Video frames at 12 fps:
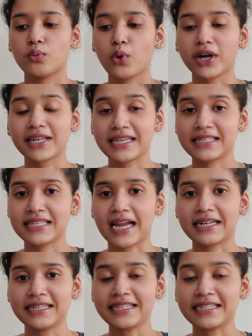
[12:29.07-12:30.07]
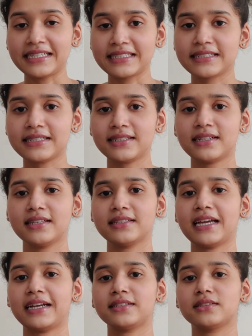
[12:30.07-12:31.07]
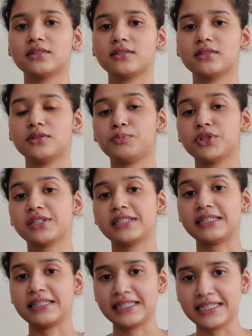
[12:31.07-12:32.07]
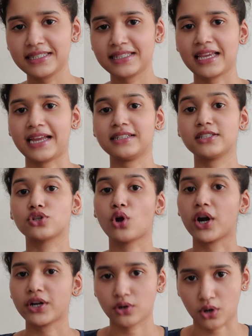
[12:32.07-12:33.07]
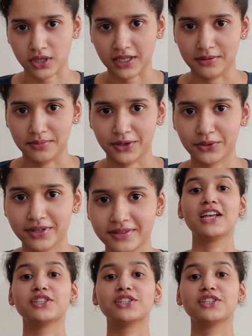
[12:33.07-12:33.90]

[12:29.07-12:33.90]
what exactly is it that the person needs and is not talking about.